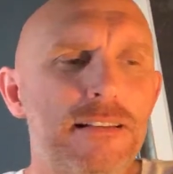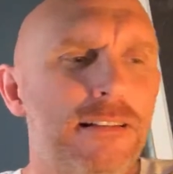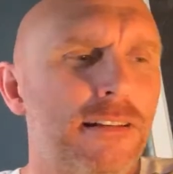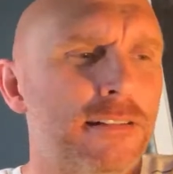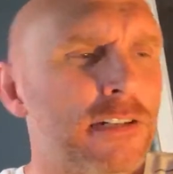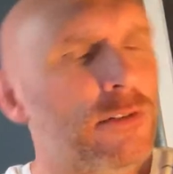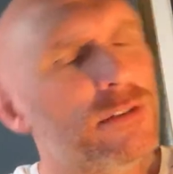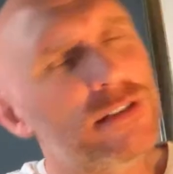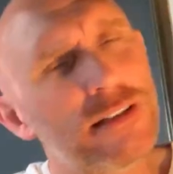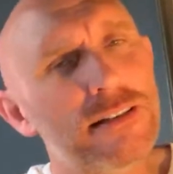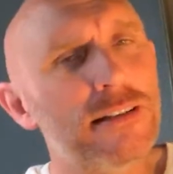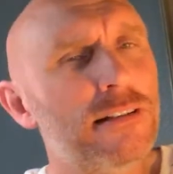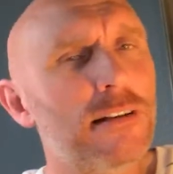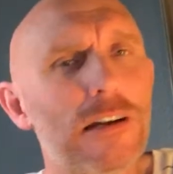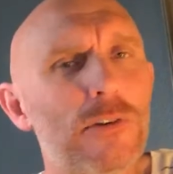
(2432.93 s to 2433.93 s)
And I was
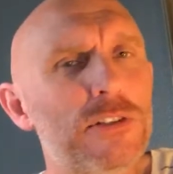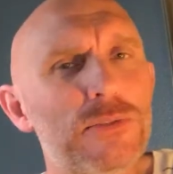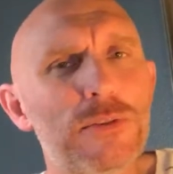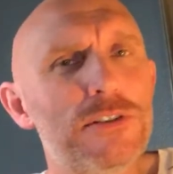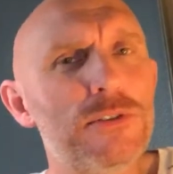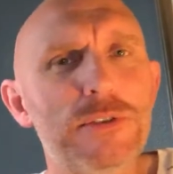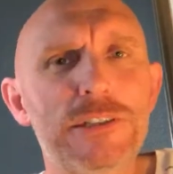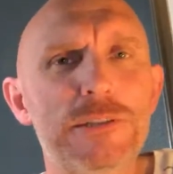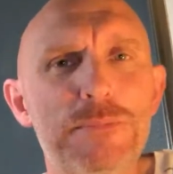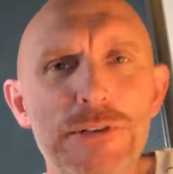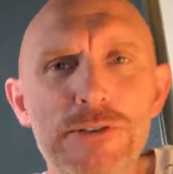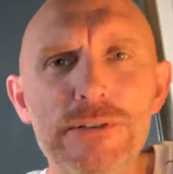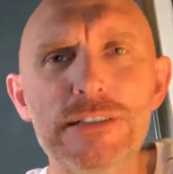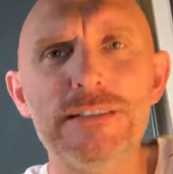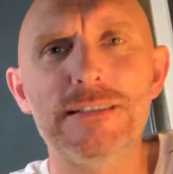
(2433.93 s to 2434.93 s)
like, I always wanted to
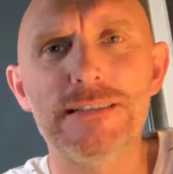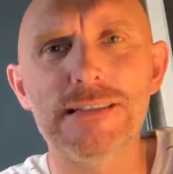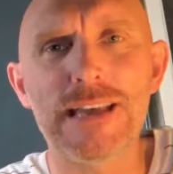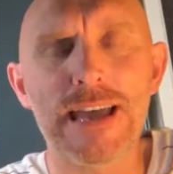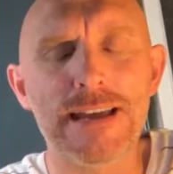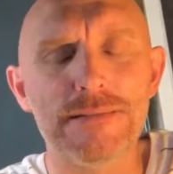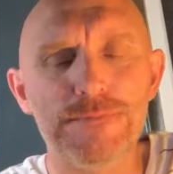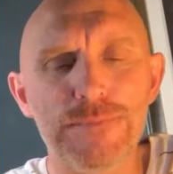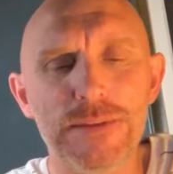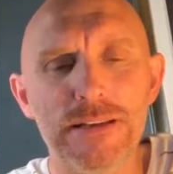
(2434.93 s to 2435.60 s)
experience that.